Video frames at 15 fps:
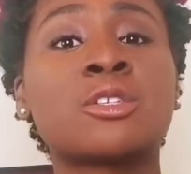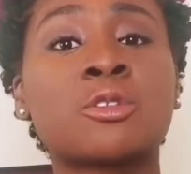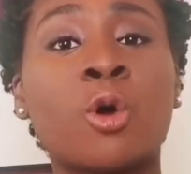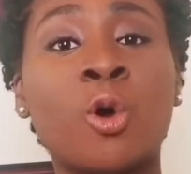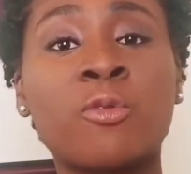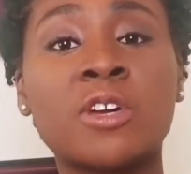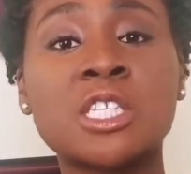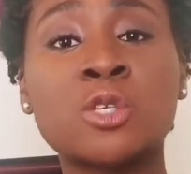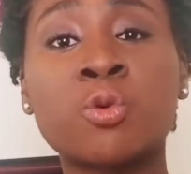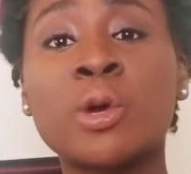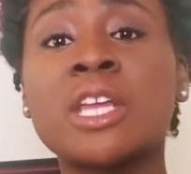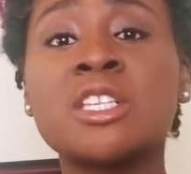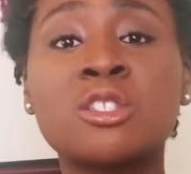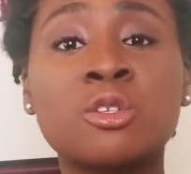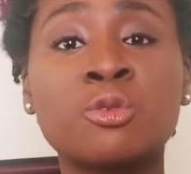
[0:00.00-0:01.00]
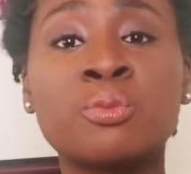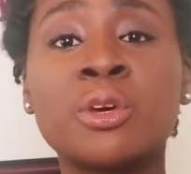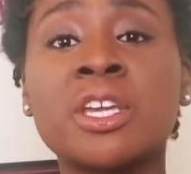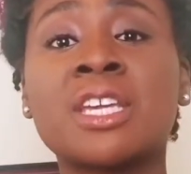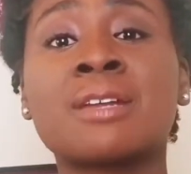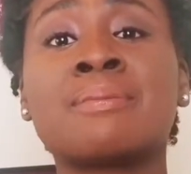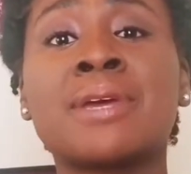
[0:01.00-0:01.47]
over 22
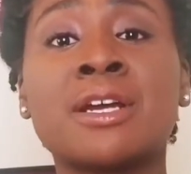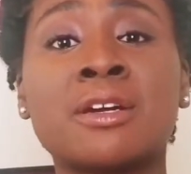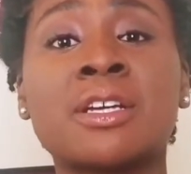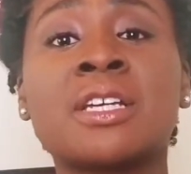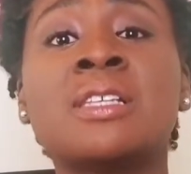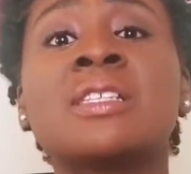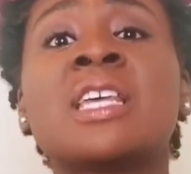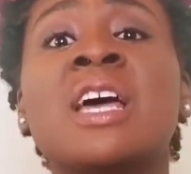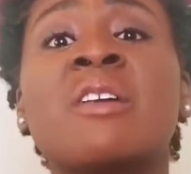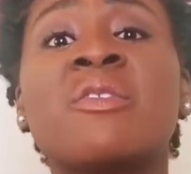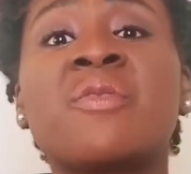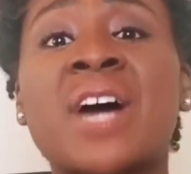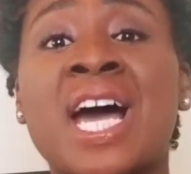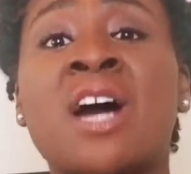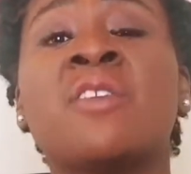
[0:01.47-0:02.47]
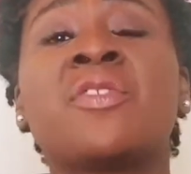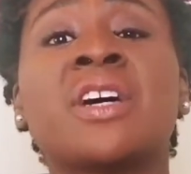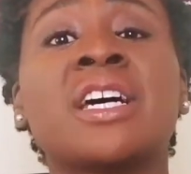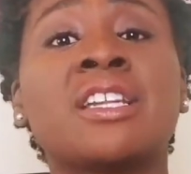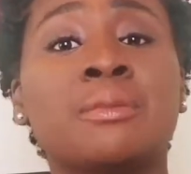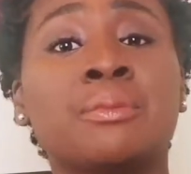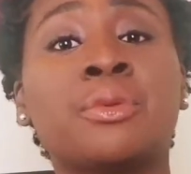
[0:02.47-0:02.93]
million Americans have filed for
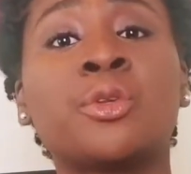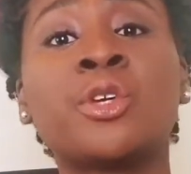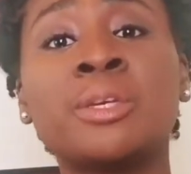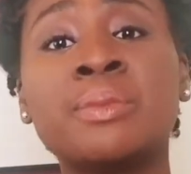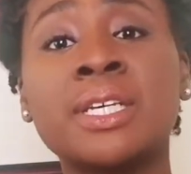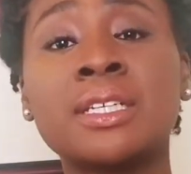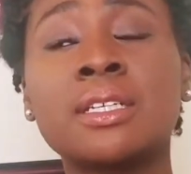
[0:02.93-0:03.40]
unemployment,